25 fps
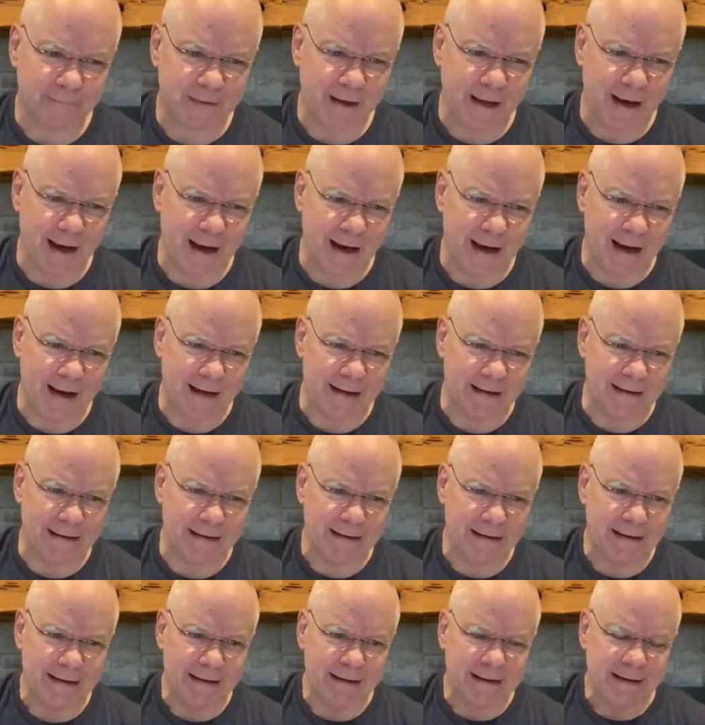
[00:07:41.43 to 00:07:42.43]
And
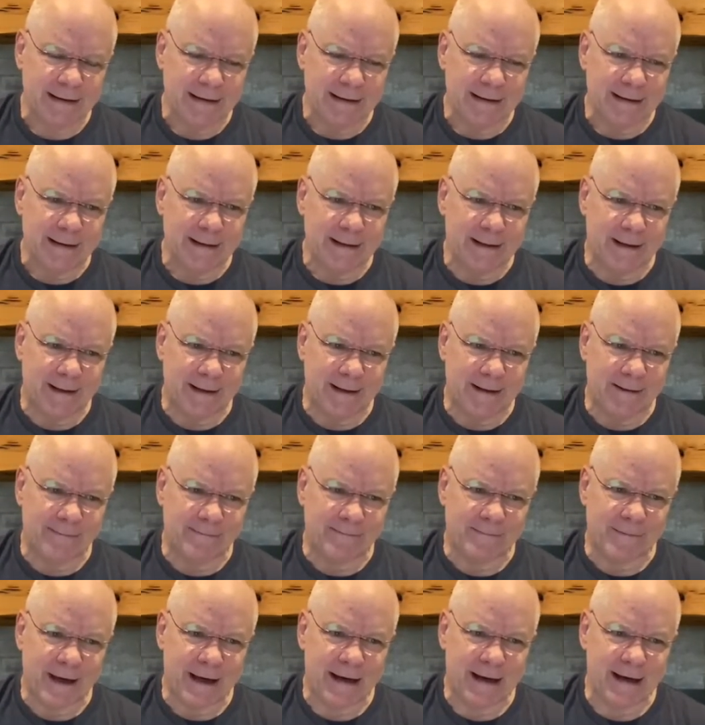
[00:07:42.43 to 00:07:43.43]

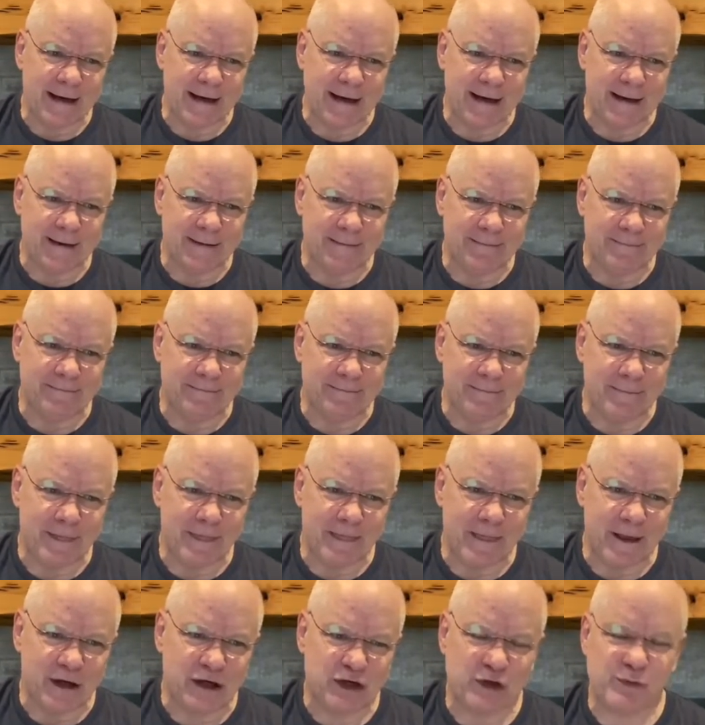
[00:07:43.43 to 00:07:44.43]
um, he had
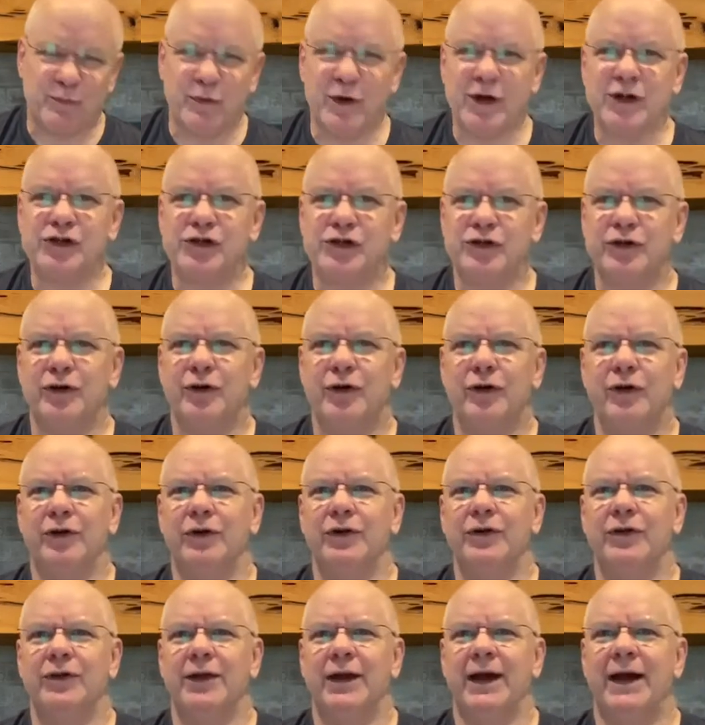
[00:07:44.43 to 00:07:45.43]
expressed to
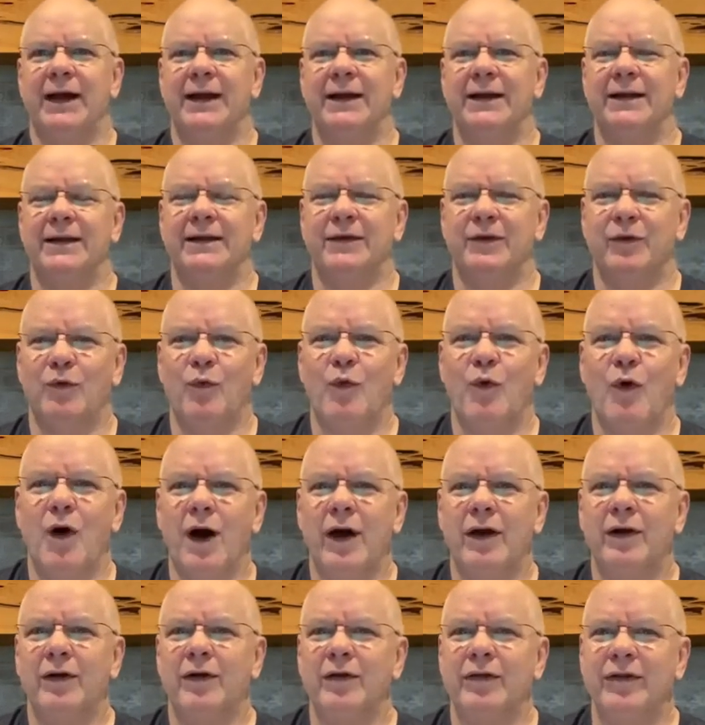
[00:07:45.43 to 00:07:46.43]
her that the
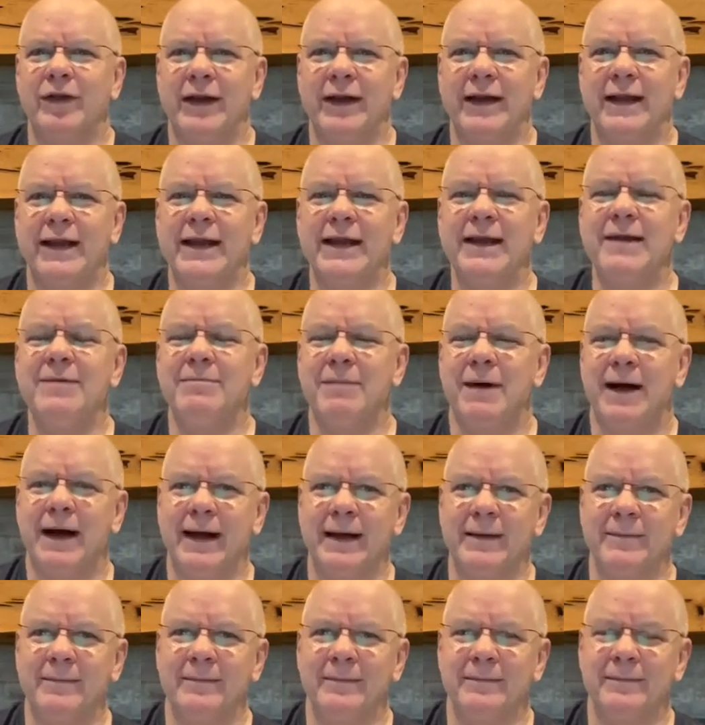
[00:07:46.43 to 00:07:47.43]
water that he
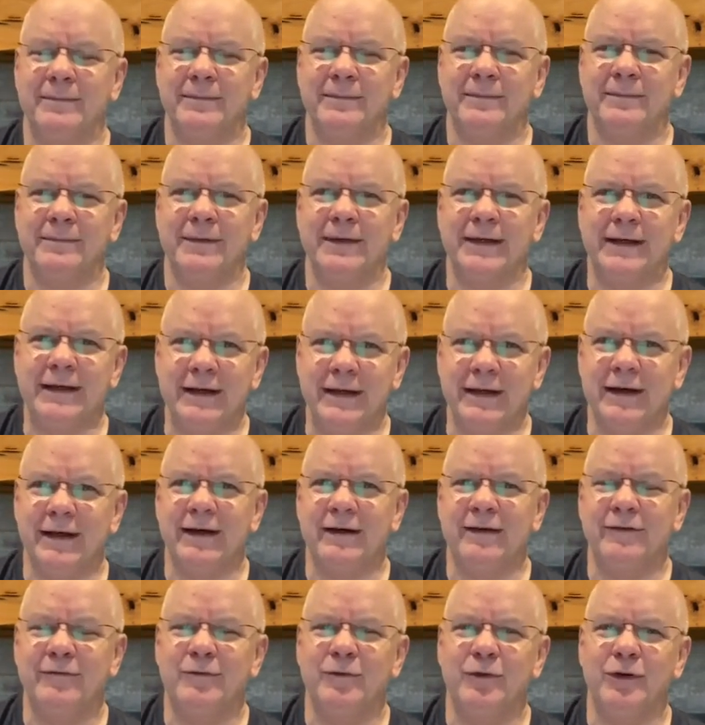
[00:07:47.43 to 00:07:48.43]
might
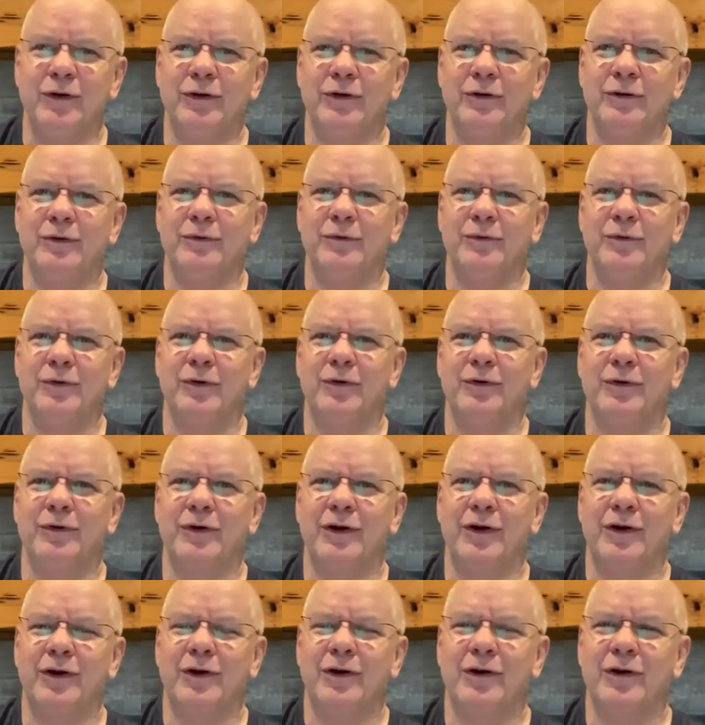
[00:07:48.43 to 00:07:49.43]
give will will
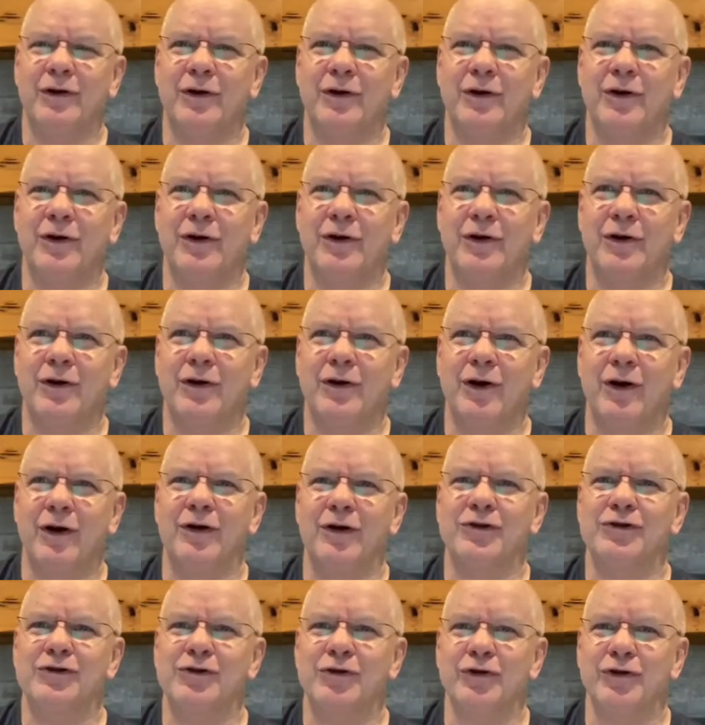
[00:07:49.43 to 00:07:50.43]

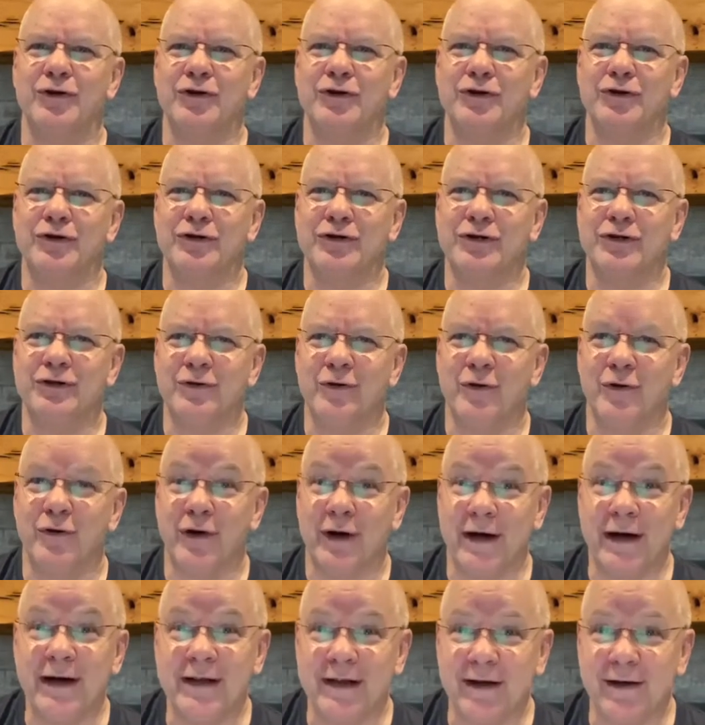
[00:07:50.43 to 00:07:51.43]
cause her
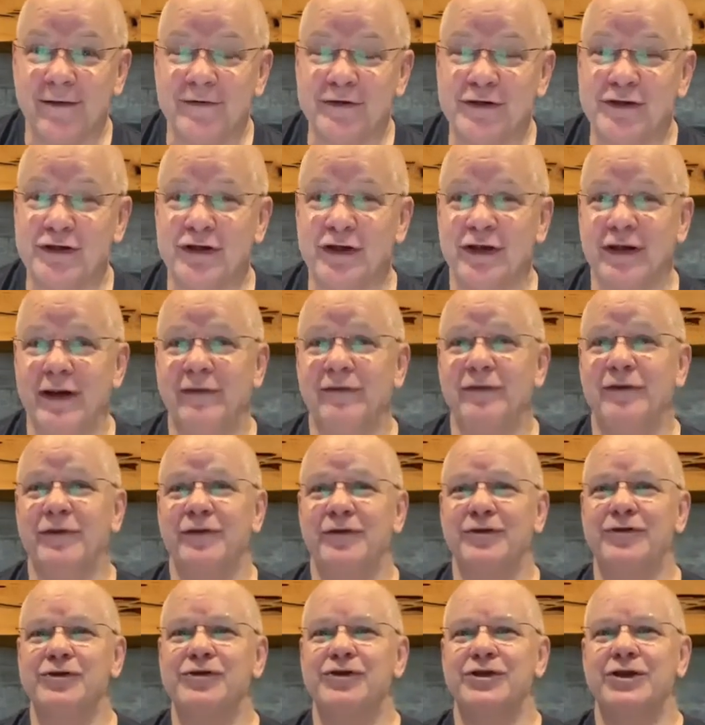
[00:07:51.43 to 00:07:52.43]
or any of us to never
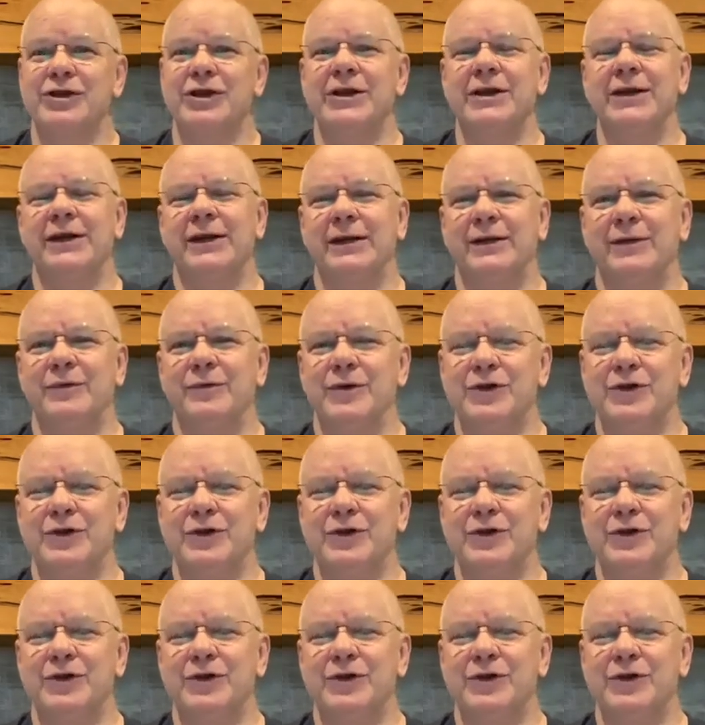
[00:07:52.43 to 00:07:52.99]
thirst again.